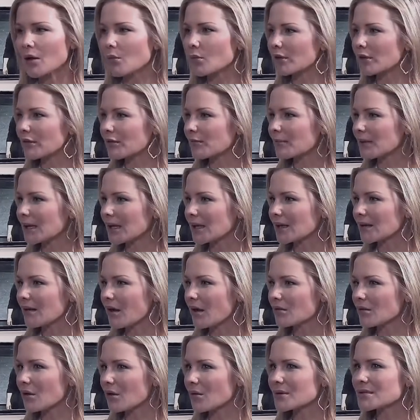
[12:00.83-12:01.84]
with me.
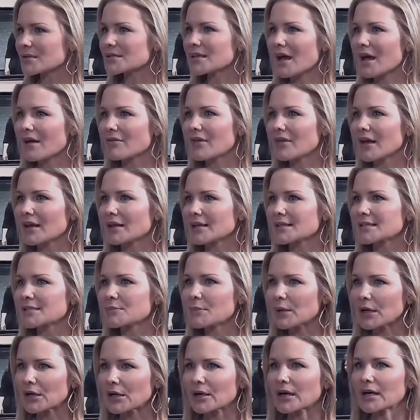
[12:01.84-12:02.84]
I'll always have that
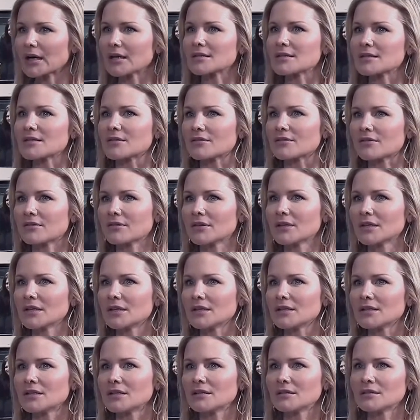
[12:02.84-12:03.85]
experience of
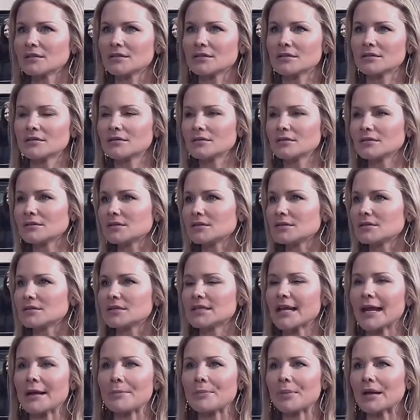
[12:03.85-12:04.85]

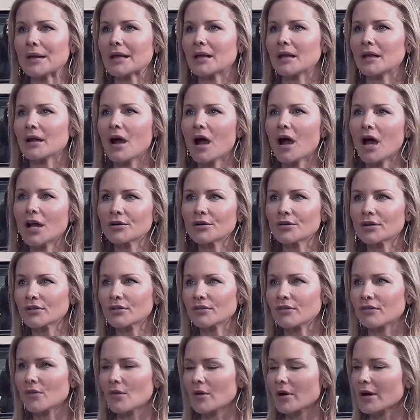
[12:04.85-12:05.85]
taping
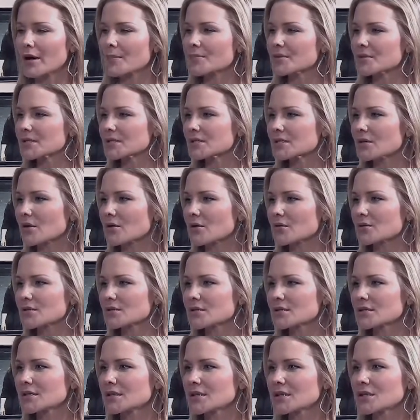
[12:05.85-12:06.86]
104
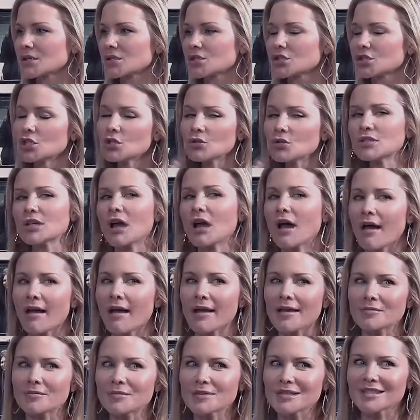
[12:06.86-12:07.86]
episodes 2
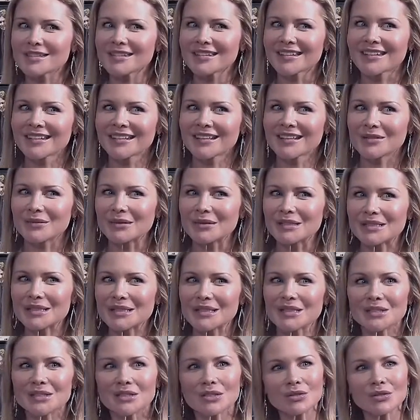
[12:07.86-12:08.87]
times. We
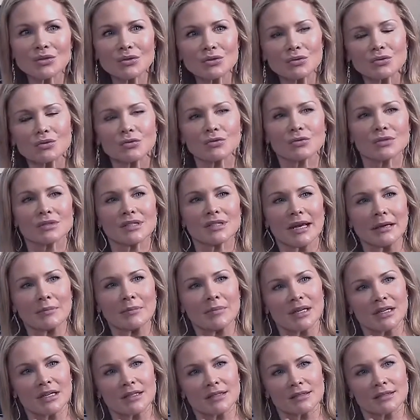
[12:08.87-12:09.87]
did 2
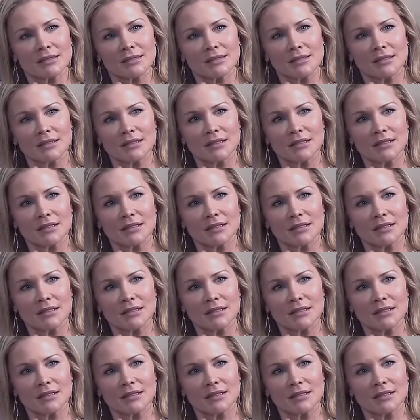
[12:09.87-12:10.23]
tapings